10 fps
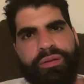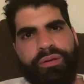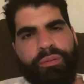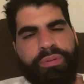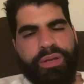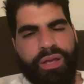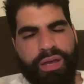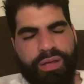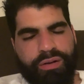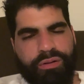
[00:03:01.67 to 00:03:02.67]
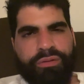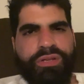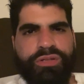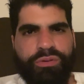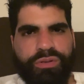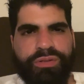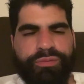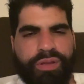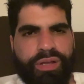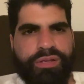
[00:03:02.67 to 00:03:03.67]
a big head and all these sorts of
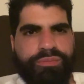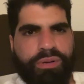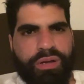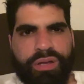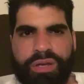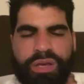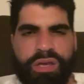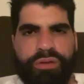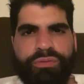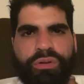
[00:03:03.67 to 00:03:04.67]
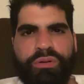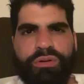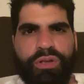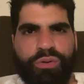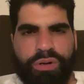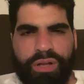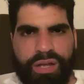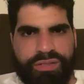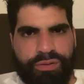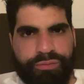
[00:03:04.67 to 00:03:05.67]
things. But if you
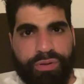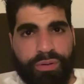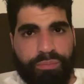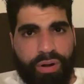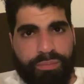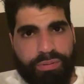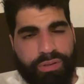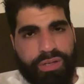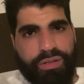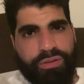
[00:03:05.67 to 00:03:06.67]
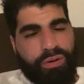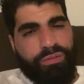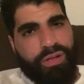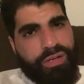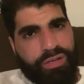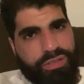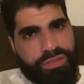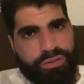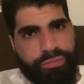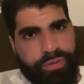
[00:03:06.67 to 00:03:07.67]
utilize the fear properly, don't let it
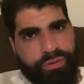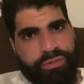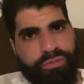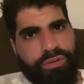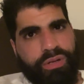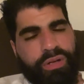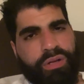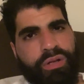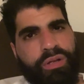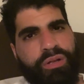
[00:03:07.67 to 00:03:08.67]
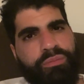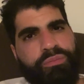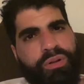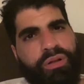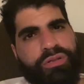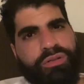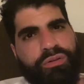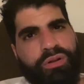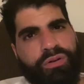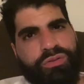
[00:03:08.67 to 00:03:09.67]
consume you, but also
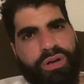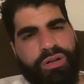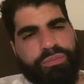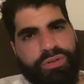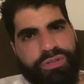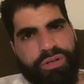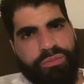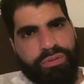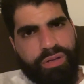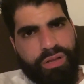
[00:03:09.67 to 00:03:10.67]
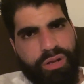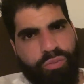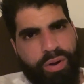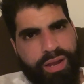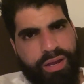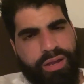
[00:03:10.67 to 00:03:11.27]
don't try to push it completely away.